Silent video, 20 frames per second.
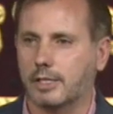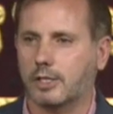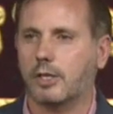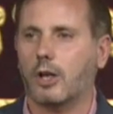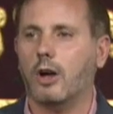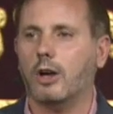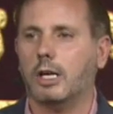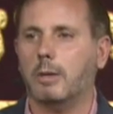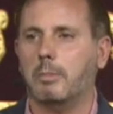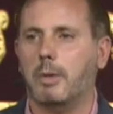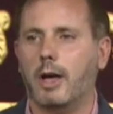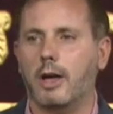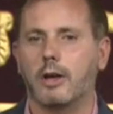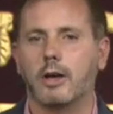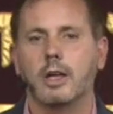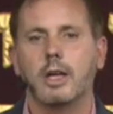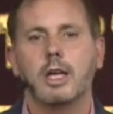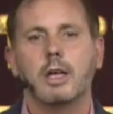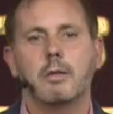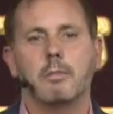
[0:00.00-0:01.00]
Talk about
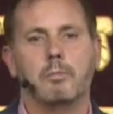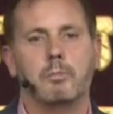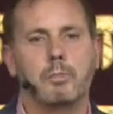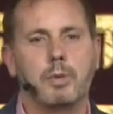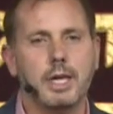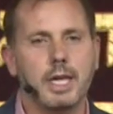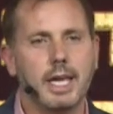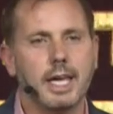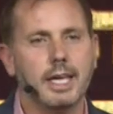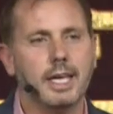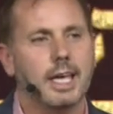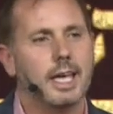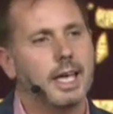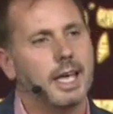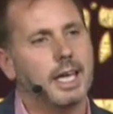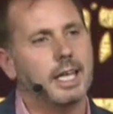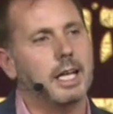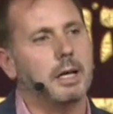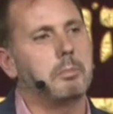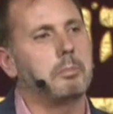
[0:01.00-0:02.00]
being
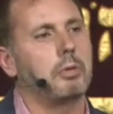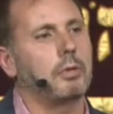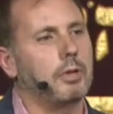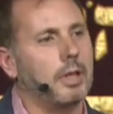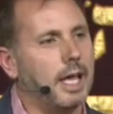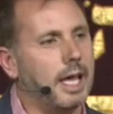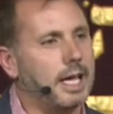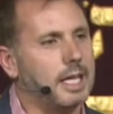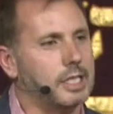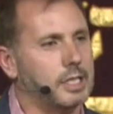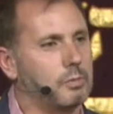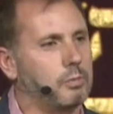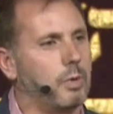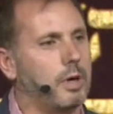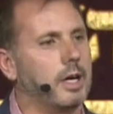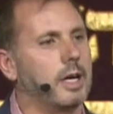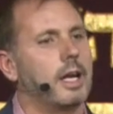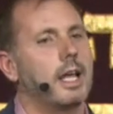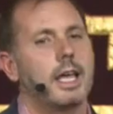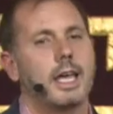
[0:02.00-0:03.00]
in a place
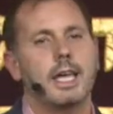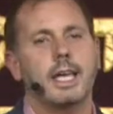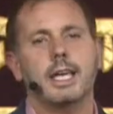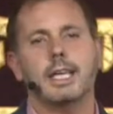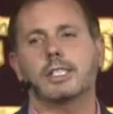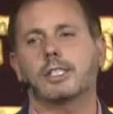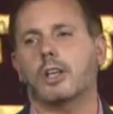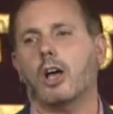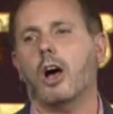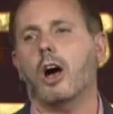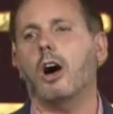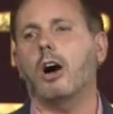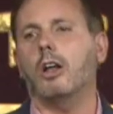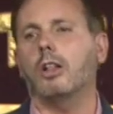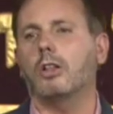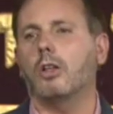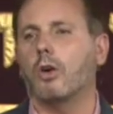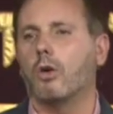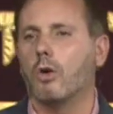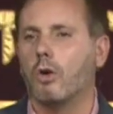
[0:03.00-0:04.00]
where it is
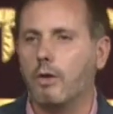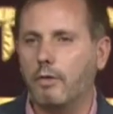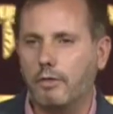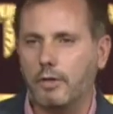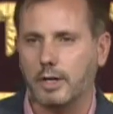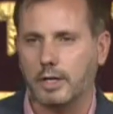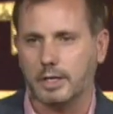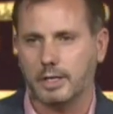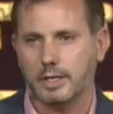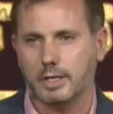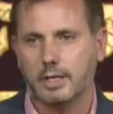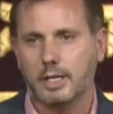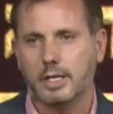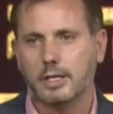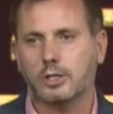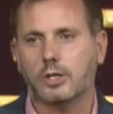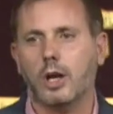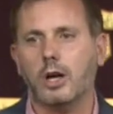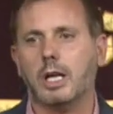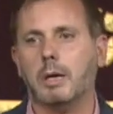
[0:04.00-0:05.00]
all over.
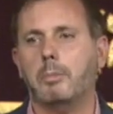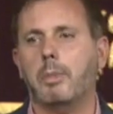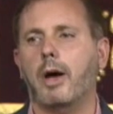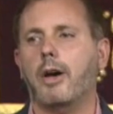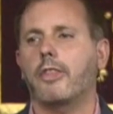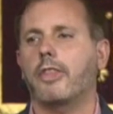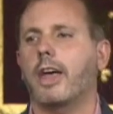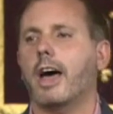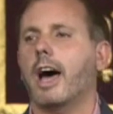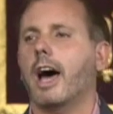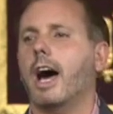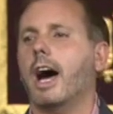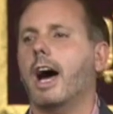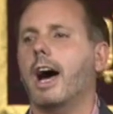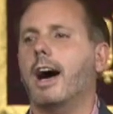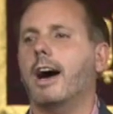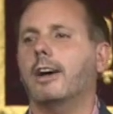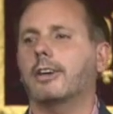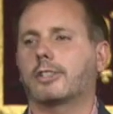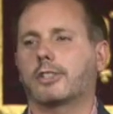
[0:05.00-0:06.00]
Talk about the
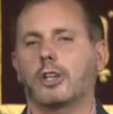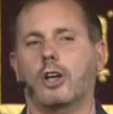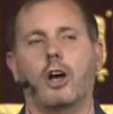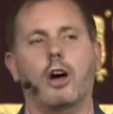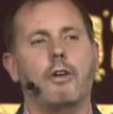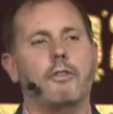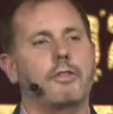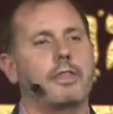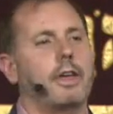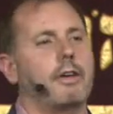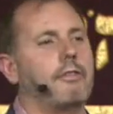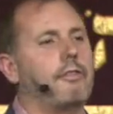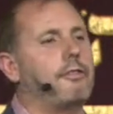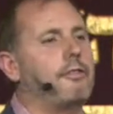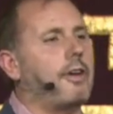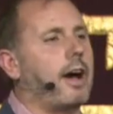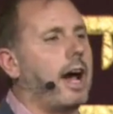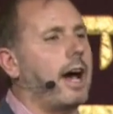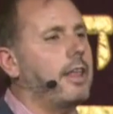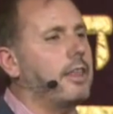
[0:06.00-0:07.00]
heart of the
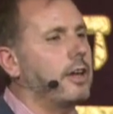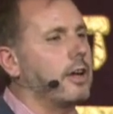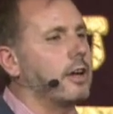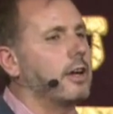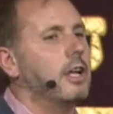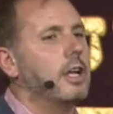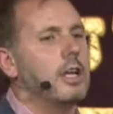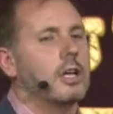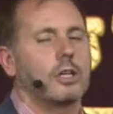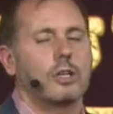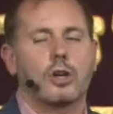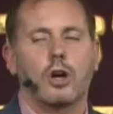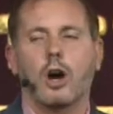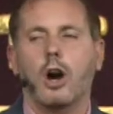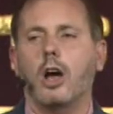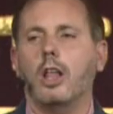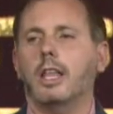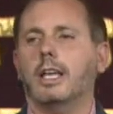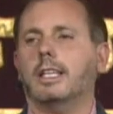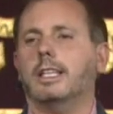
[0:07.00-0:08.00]
Father
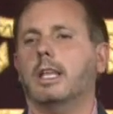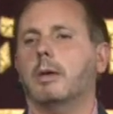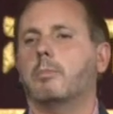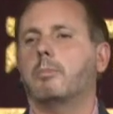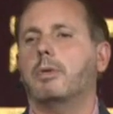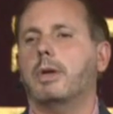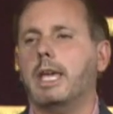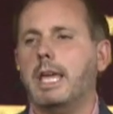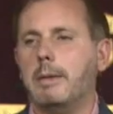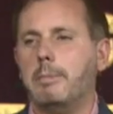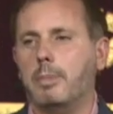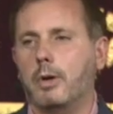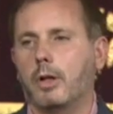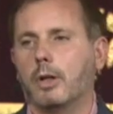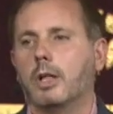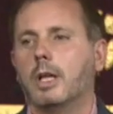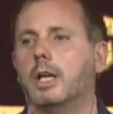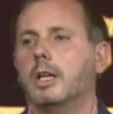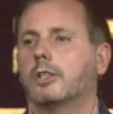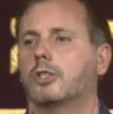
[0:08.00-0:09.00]
calling the
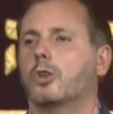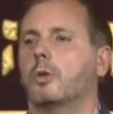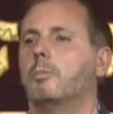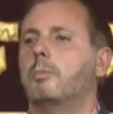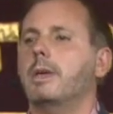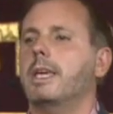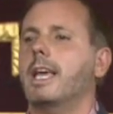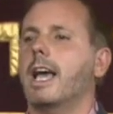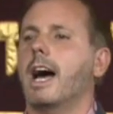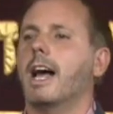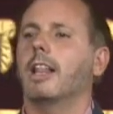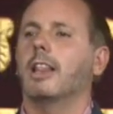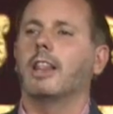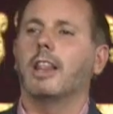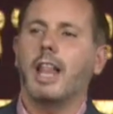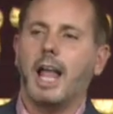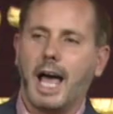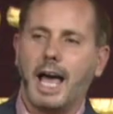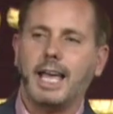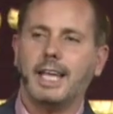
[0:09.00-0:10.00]
people to be
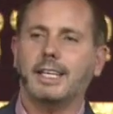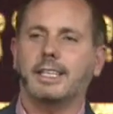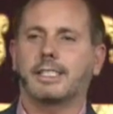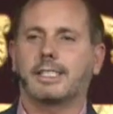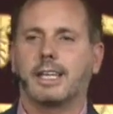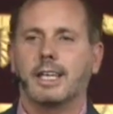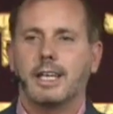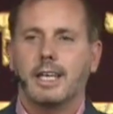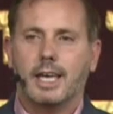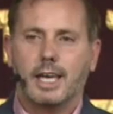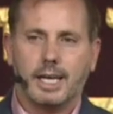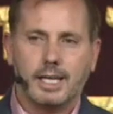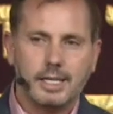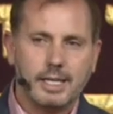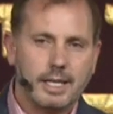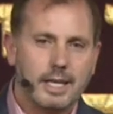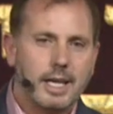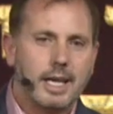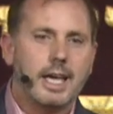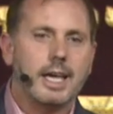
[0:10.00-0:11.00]
aligned
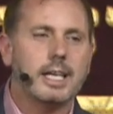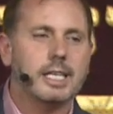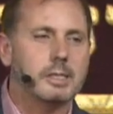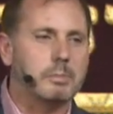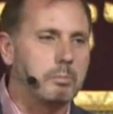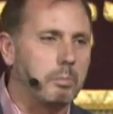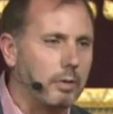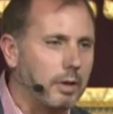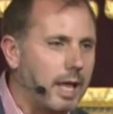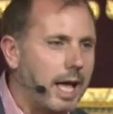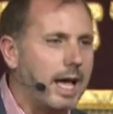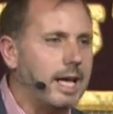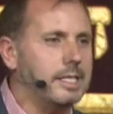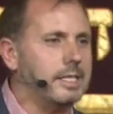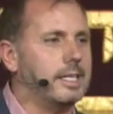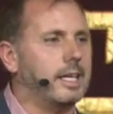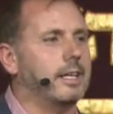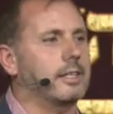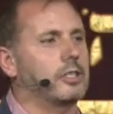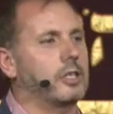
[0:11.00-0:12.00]
in his
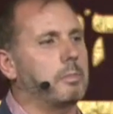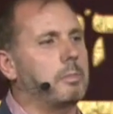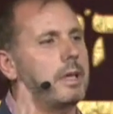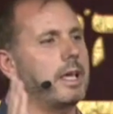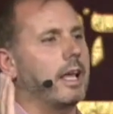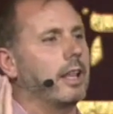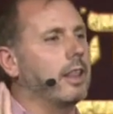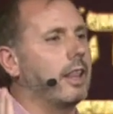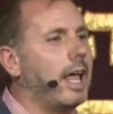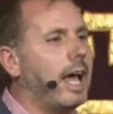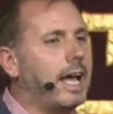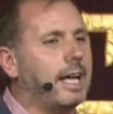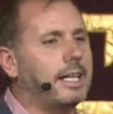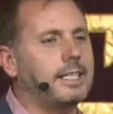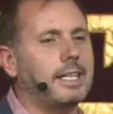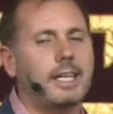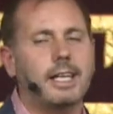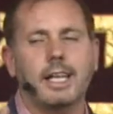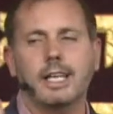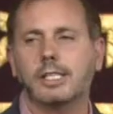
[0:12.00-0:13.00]
blessing, to be
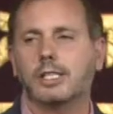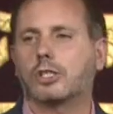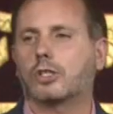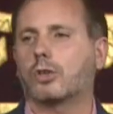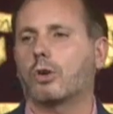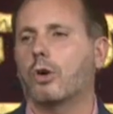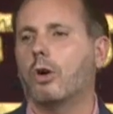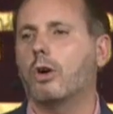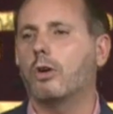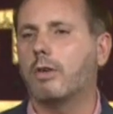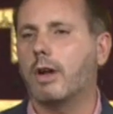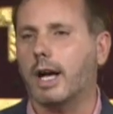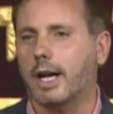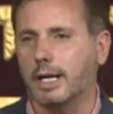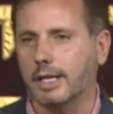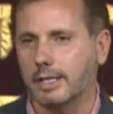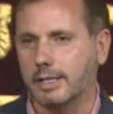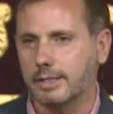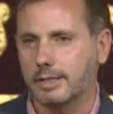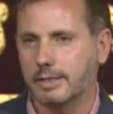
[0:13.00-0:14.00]
aligned in his Torah.